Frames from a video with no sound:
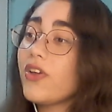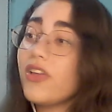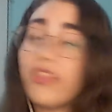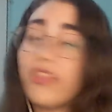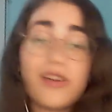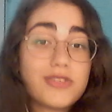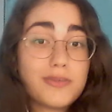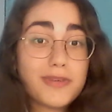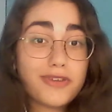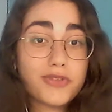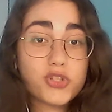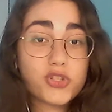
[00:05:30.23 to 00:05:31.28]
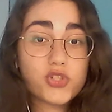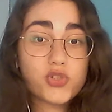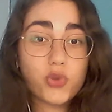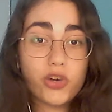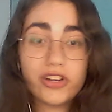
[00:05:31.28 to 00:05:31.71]
That was a bit of a
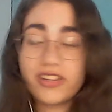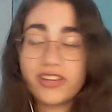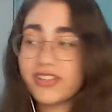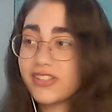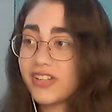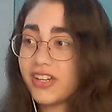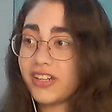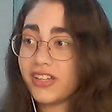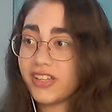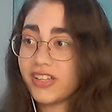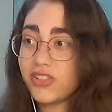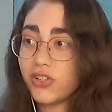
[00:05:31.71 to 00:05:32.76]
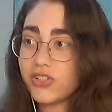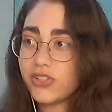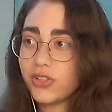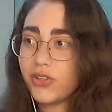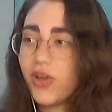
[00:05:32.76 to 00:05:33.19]
short kind of guitar
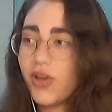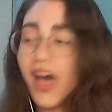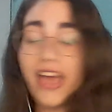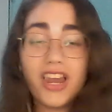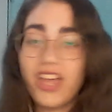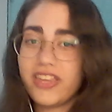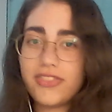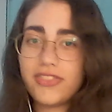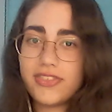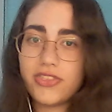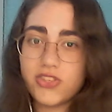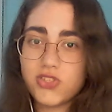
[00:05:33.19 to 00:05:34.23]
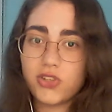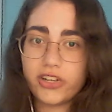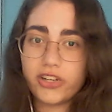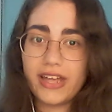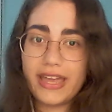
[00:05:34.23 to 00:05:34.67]
solo. I liked the
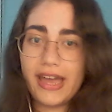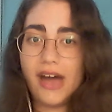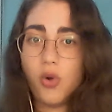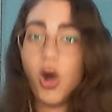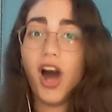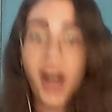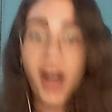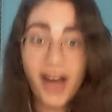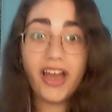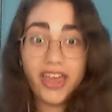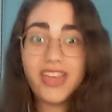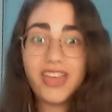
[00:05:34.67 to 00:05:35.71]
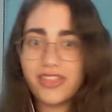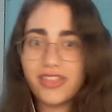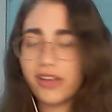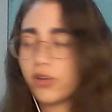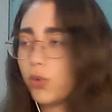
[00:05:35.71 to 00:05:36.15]
start, like how high
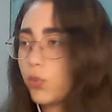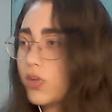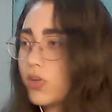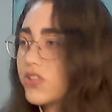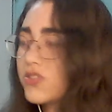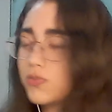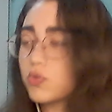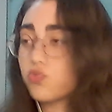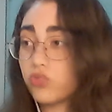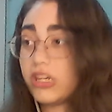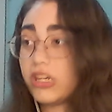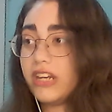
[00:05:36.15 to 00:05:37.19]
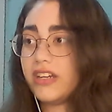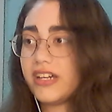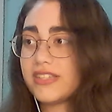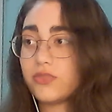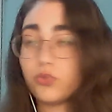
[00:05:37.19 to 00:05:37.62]
that note was. It was really
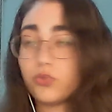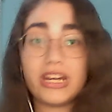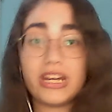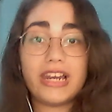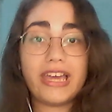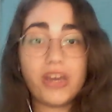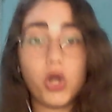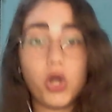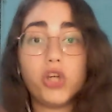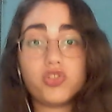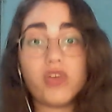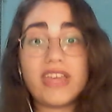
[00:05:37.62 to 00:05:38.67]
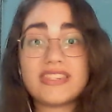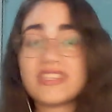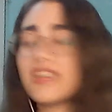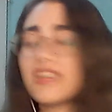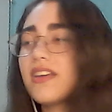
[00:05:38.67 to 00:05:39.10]
nice and really like
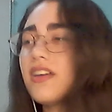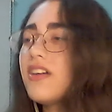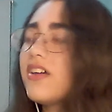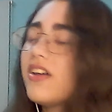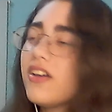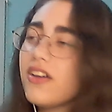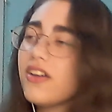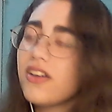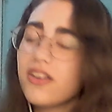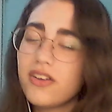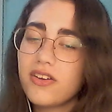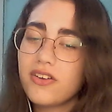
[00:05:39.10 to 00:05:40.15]
contrasting. That